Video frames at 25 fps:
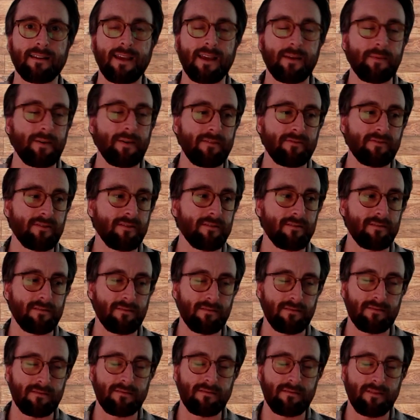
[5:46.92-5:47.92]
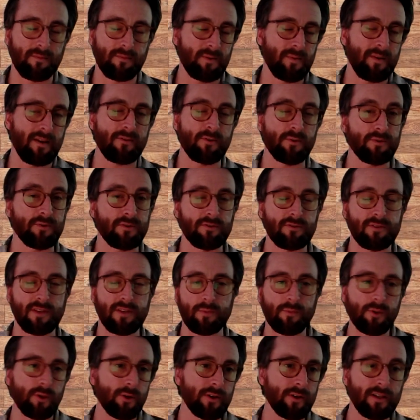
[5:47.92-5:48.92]
and came after. Looked at me afterwards. I
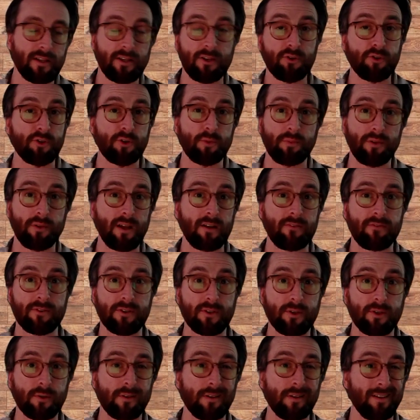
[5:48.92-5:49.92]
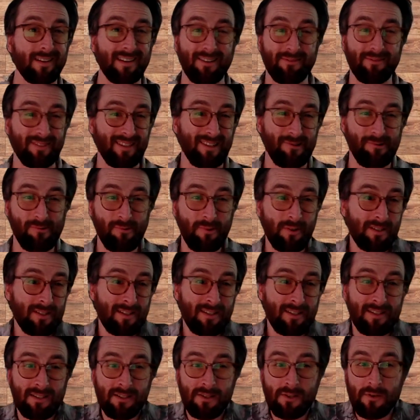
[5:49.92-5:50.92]
was like, Malloy, like you should apply for Deloitte. I was like,
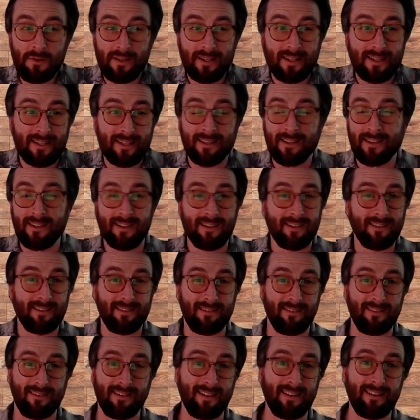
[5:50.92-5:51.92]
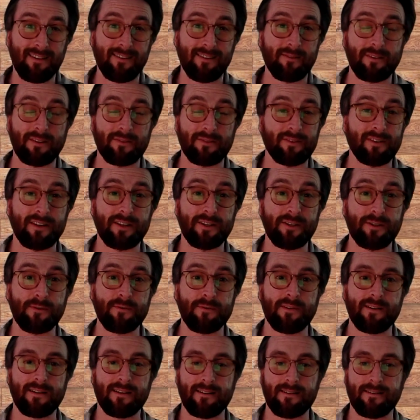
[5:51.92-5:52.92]
what's a Deloitte? I didn't know what I was going
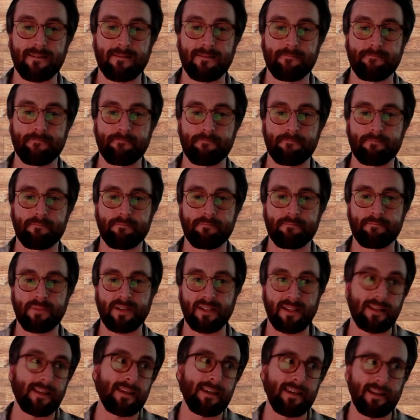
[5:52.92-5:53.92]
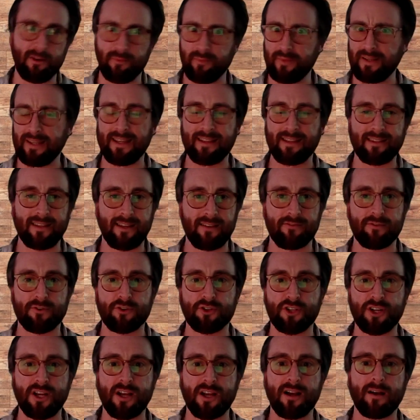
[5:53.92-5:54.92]
to do. But like he helped me get
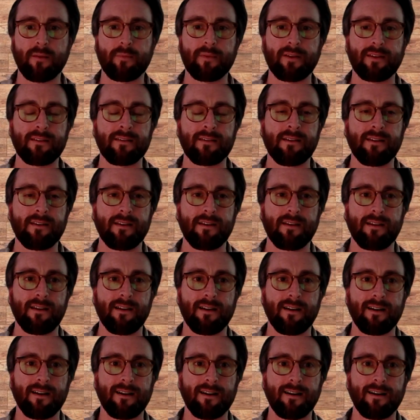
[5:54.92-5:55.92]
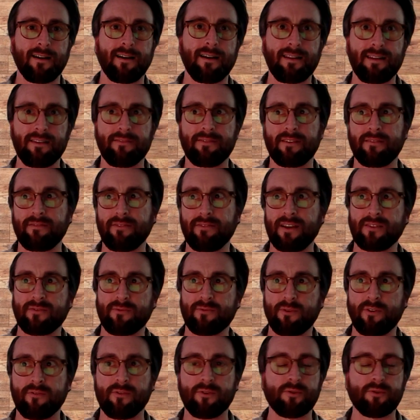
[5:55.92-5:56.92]
that first job, and even
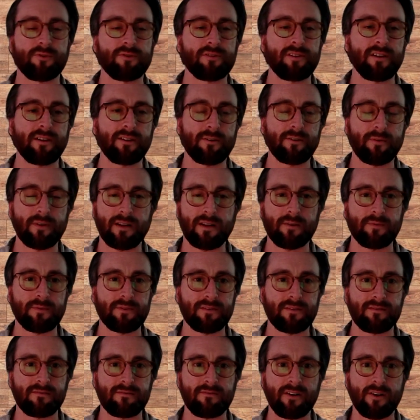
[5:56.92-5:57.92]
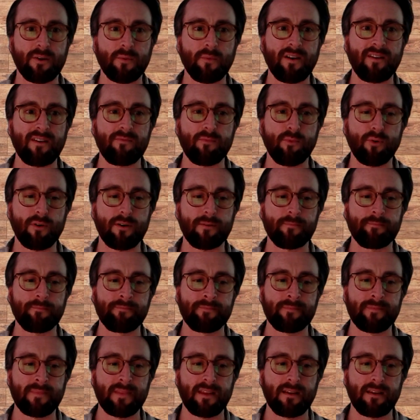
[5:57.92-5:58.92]
fast forward a few years later, when I was learning
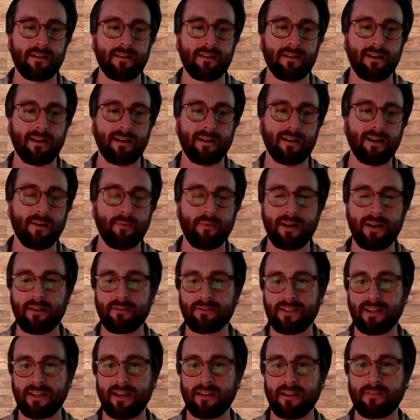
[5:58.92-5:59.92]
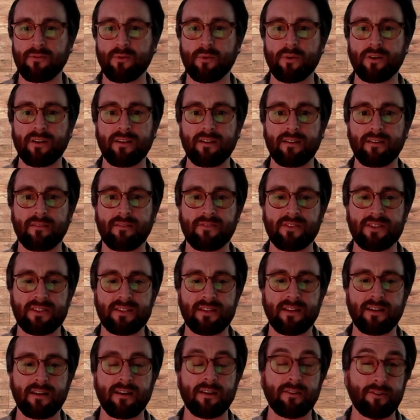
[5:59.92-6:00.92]
Waveborn, I went to California and
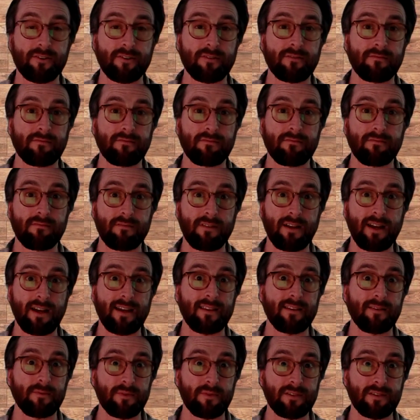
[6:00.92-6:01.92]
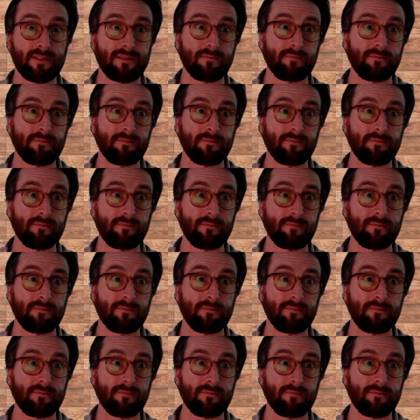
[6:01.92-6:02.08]
visited another guy that